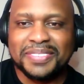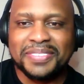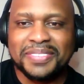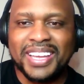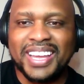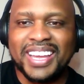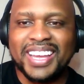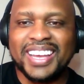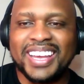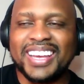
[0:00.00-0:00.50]

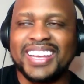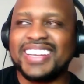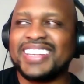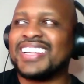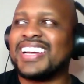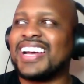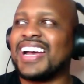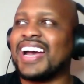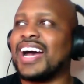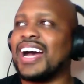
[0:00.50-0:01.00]

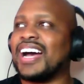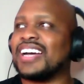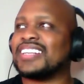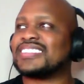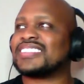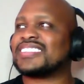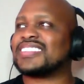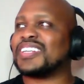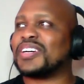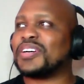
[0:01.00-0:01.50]
And
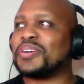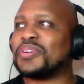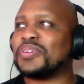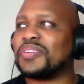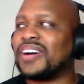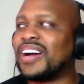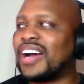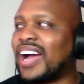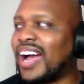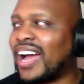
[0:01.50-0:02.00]

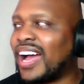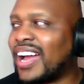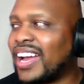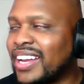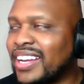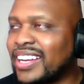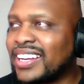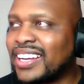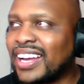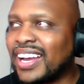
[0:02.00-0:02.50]
so
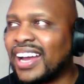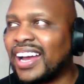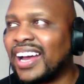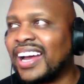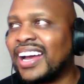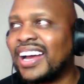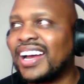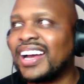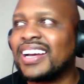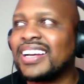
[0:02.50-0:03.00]

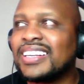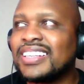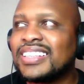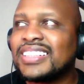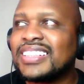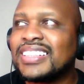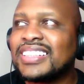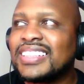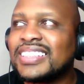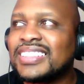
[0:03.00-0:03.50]
I
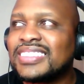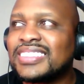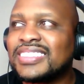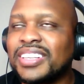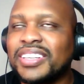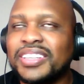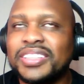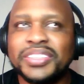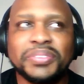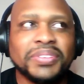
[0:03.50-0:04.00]

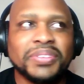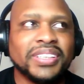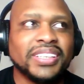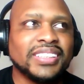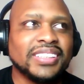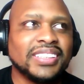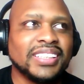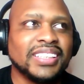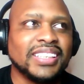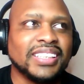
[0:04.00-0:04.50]
started
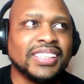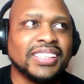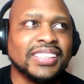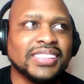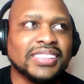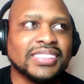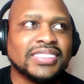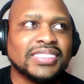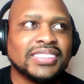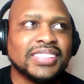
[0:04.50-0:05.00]
doing
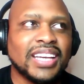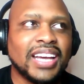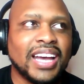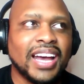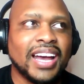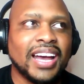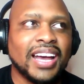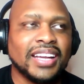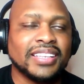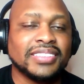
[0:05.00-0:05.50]
these
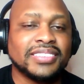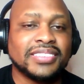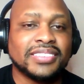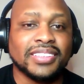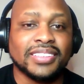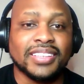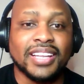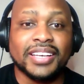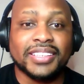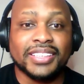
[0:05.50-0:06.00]
the
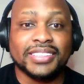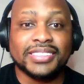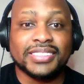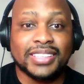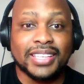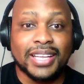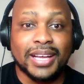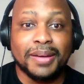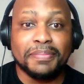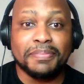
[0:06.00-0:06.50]
Luckiest
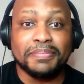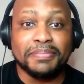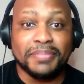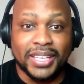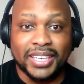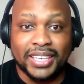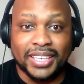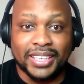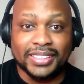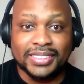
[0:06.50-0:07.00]
Club
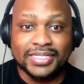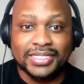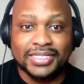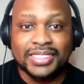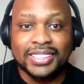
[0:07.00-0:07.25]
meetings.